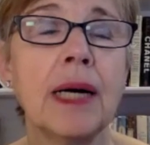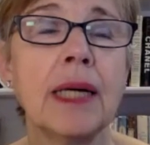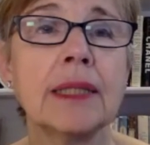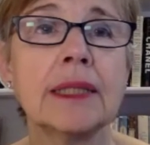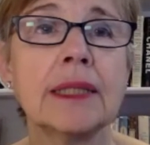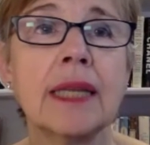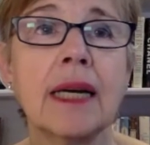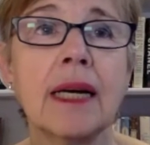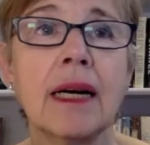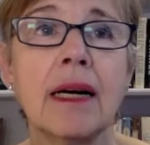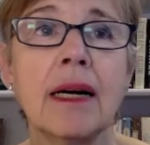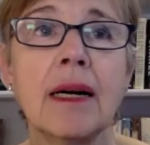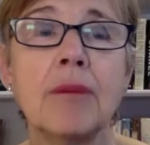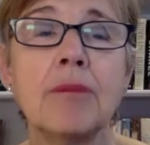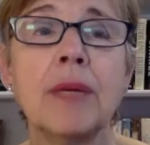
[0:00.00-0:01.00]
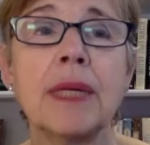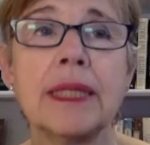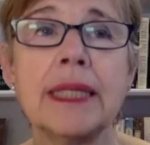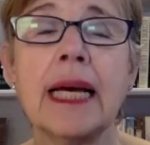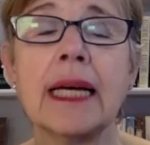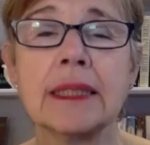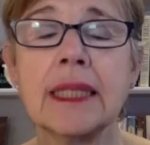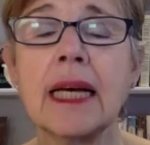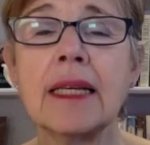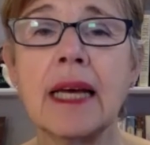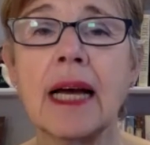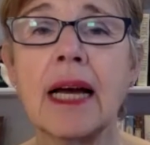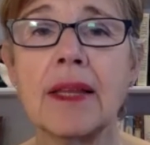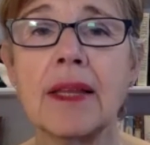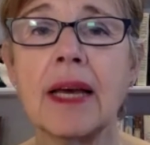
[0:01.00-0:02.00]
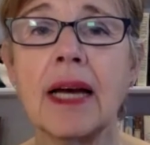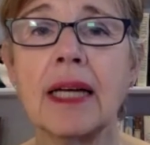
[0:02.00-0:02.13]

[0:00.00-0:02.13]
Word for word: But, uh, but yes, I, I,